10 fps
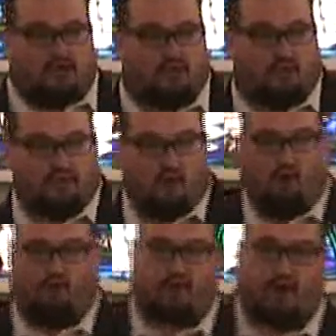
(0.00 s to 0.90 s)
So the
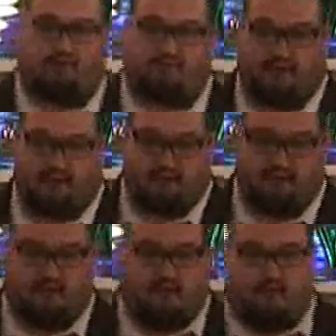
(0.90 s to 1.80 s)
Old Covenant
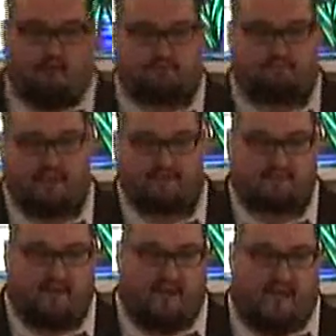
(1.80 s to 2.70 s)
was
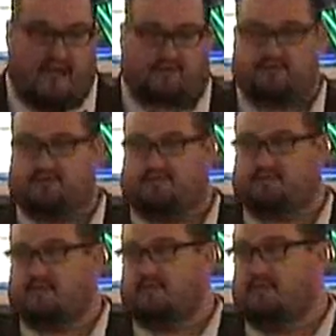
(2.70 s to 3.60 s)
based on
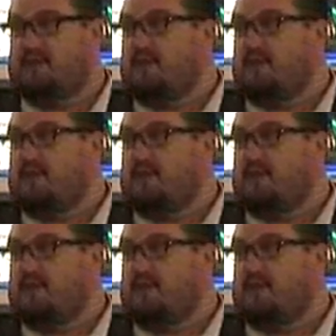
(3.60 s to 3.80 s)
actions.